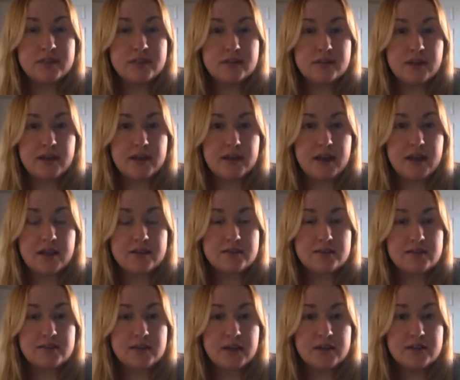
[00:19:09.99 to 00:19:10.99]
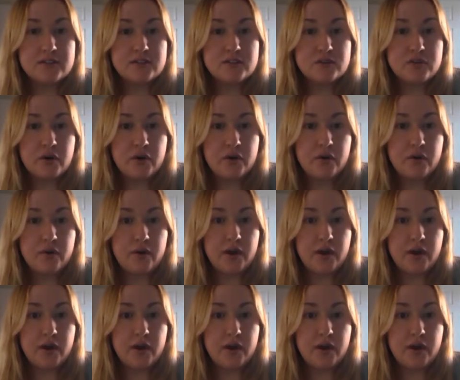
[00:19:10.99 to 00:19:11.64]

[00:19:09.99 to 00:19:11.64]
and as you guys know,